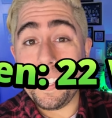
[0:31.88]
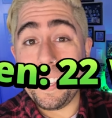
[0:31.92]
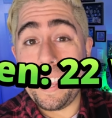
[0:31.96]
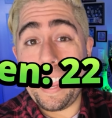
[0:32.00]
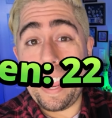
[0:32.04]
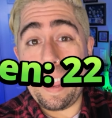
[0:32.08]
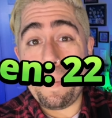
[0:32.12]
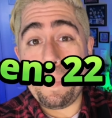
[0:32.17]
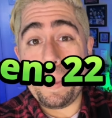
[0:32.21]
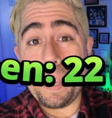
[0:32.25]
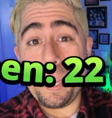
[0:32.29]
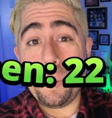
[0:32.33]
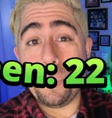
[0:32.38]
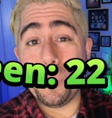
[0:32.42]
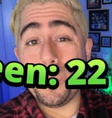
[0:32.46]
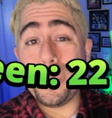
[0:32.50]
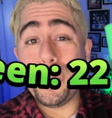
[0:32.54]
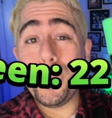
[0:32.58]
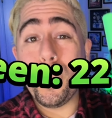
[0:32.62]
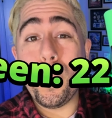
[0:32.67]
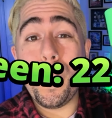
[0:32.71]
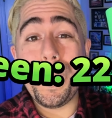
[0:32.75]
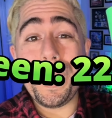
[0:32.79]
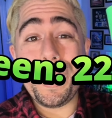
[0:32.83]
came in with
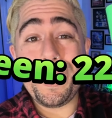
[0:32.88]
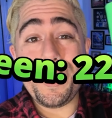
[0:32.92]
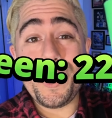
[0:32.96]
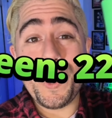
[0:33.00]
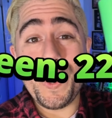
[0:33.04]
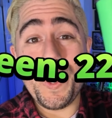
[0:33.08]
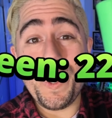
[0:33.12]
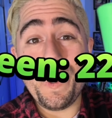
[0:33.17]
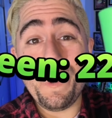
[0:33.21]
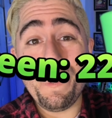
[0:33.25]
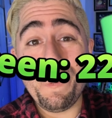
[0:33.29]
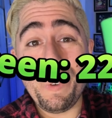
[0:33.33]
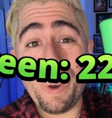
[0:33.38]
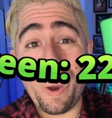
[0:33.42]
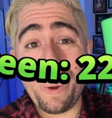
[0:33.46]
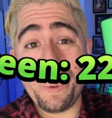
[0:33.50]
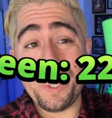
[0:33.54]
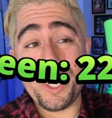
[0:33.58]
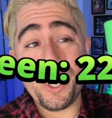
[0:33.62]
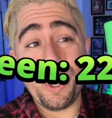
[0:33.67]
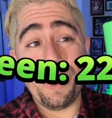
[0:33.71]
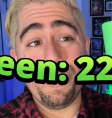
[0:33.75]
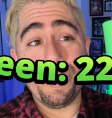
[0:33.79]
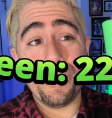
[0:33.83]
22
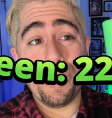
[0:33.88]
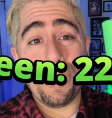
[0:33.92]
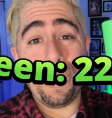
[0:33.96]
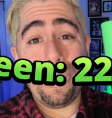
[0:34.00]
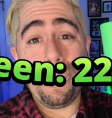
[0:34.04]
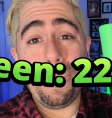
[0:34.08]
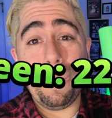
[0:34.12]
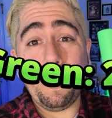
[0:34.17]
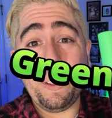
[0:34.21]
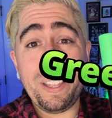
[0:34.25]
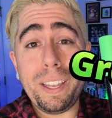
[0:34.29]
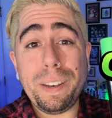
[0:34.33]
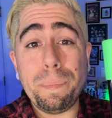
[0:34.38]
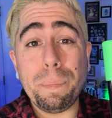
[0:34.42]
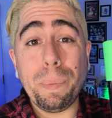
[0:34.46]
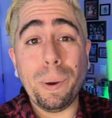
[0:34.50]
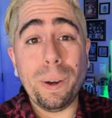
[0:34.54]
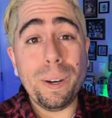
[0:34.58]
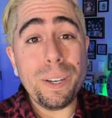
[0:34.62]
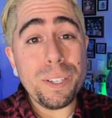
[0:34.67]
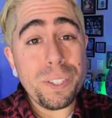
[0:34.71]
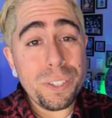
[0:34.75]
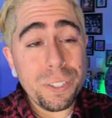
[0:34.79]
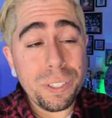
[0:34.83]
votes overall, and
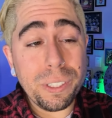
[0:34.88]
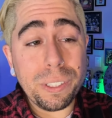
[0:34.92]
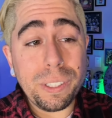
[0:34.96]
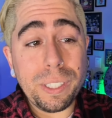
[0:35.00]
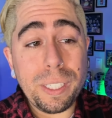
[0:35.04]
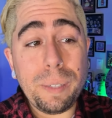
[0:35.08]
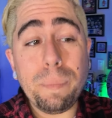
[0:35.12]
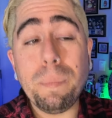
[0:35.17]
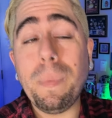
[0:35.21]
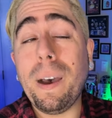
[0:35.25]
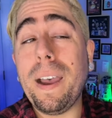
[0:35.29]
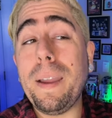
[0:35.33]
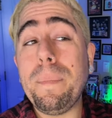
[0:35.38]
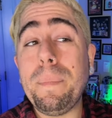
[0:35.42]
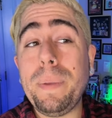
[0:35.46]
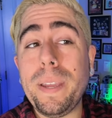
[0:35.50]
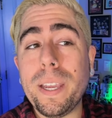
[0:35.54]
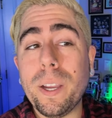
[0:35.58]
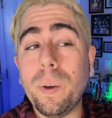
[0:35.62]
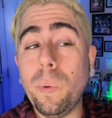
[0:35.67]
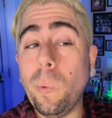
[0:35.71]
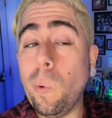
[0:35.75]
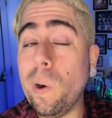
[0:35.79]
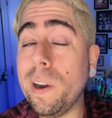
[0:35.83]
personally, my
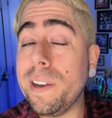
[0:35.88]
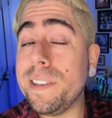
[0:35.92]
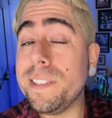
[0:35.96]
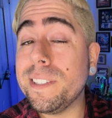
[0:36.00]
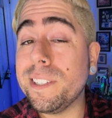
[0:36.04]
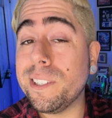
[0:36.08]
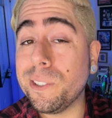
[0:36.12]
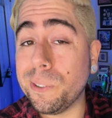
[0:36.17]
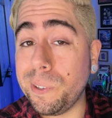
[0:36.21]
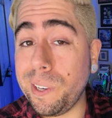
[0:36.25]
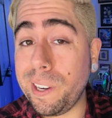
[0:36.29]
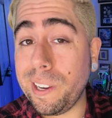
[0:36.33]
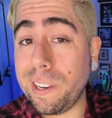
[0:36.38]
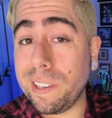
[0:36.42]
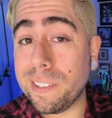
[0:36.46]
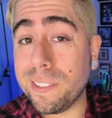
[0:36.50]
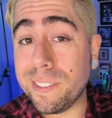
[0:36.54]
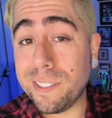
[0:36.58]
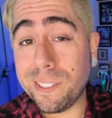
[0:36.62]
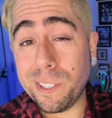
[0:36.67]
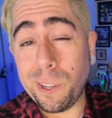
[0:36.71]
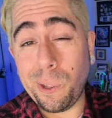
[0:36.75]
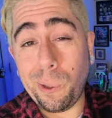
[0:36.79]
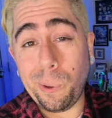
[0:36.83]
pick was green.
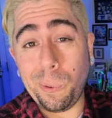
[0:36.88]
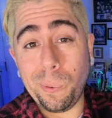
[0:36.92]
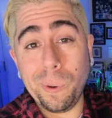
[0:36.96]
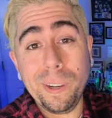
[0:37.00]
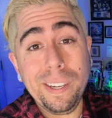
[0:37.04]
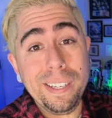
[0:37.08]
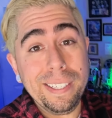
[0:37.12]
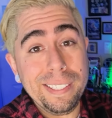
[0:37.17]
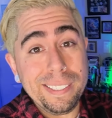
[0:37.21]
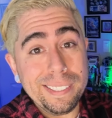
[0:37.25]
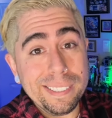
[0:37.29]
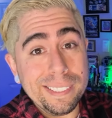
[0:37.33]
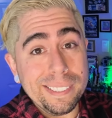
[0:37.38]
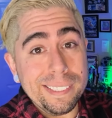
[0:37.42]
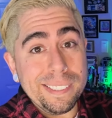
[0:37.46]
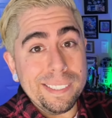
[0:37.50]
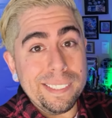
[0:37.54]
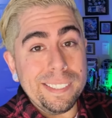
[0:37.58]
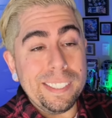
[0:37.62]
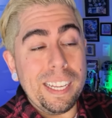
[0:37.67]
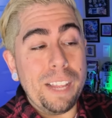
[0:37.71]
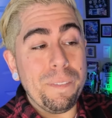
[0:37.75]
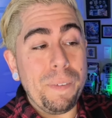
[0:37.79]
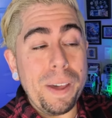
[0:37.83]
So
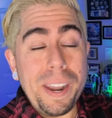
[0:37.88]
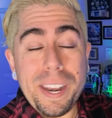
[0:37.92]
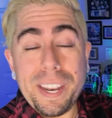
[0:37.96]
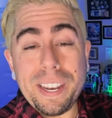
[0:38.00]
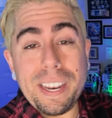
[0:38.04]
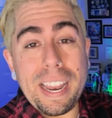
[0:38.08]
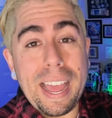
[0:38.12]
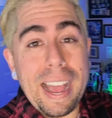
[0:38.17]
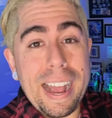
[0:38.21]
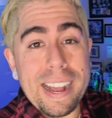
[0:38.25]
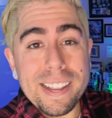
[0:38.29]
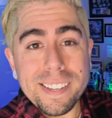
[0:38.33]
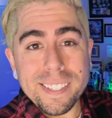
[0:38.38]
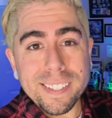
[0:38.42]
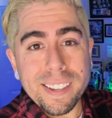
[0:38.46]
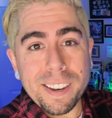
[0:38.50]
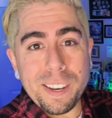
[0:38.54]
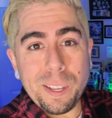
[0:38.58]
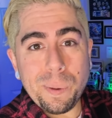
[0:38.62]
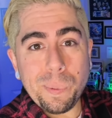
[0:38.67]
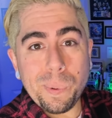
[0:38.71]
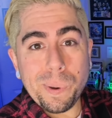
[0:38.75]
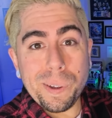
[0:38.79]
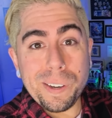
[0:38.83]
if I didn't ask
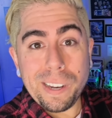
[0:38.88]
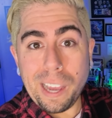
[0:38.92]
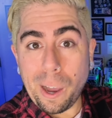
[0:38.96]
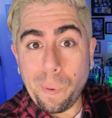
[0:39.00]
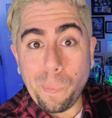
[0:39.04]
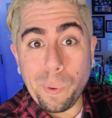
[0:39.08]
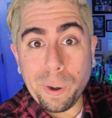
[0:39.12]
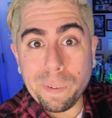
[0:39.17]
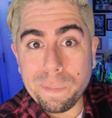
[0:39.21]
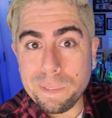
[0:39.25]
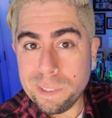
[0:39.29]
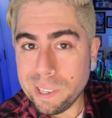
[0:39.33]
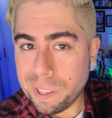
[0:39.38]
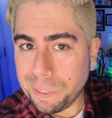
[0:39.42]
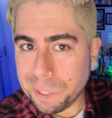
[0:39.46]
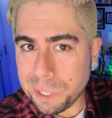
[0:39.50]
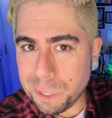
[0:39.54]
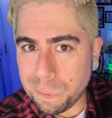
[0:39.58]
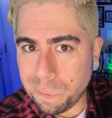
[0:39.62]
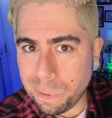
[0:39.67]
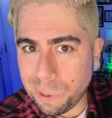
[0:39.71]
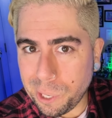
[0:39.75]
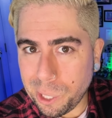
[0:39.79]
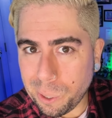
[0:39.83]
anyone, I would have done this
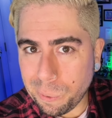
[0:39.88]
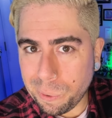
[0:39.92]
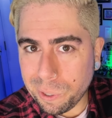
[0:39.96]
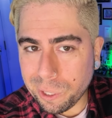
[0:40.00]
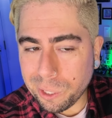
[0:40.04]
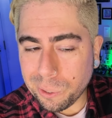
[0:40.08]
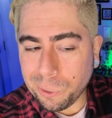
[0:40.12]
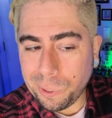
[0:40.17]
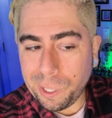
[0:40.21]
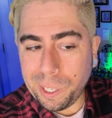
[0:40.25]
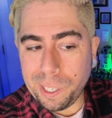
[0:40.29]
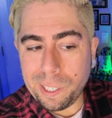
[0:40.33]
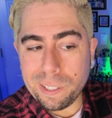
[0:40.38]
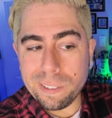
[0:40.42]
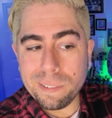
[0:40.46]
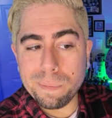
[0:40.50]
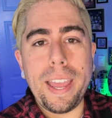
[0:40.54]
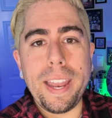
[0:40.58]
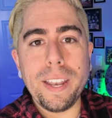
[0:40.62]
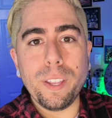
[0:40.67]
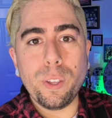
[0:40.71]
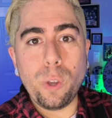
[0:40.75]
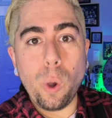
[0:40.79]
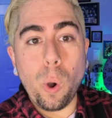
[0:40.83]
video in green.
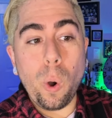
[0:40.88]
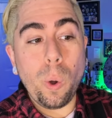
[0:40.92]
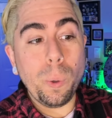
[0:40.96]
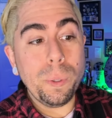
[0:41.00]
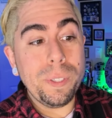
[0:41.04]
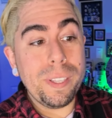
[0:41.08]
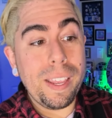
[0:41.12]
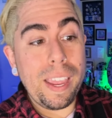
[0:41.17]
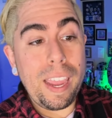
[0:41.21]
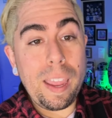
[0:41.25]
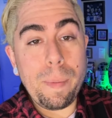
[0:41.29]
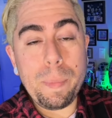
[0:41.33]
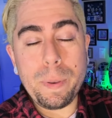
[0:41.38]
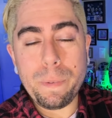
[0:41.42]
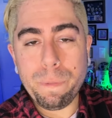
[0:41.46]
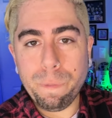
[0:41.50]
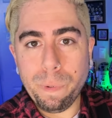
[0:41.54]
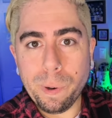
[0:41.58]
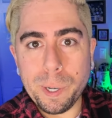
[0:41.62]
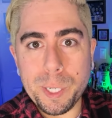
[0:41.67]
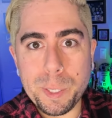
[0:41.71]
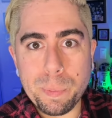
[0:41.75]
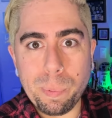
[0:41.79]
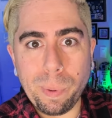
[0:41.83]
And gold came in
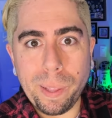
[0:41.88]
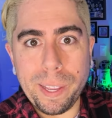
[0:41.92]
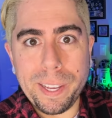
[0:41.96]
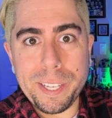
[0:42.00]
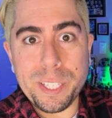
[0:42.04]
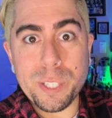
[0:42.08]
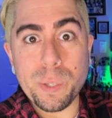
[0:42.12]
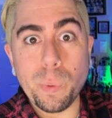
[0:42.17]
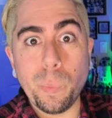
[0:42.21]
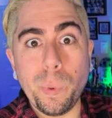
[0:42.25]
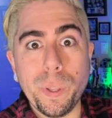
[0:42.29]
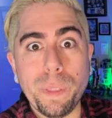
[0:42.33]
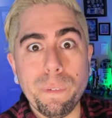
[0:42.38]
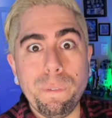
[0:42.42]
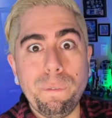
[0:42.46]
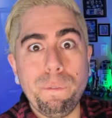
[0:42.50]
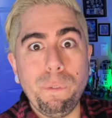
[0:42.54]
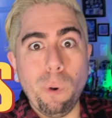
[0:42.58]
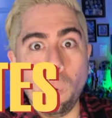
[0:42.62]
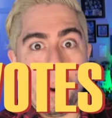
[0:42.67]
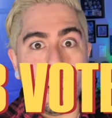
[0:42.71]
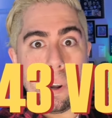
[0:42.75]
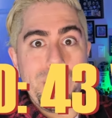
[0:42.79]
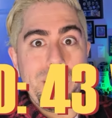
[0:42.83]
first place with
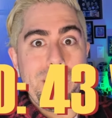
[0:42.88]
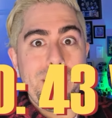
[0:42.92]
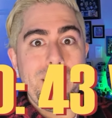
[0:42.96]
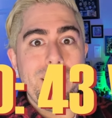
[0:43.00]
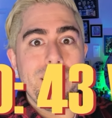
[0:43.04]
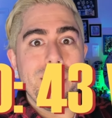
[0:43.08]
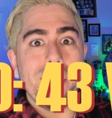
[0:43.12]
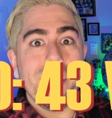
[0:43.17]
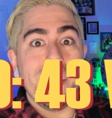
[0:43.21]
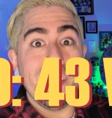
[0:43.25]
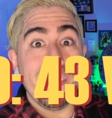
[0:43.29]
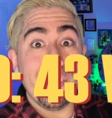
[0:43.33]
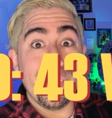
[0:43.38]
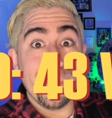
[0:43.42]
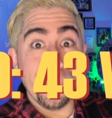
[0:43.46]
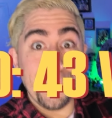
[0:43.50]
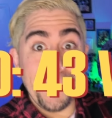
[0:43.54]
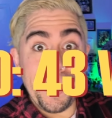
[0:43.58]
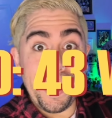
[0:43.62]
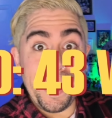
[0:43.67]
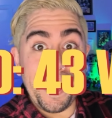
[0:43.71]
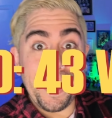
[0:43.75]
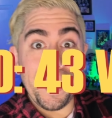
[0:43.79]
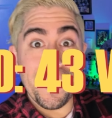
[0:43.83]

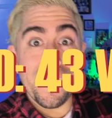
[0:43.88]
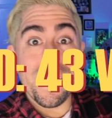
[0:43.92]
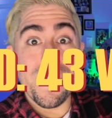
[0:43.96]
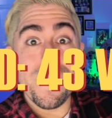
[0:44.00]
43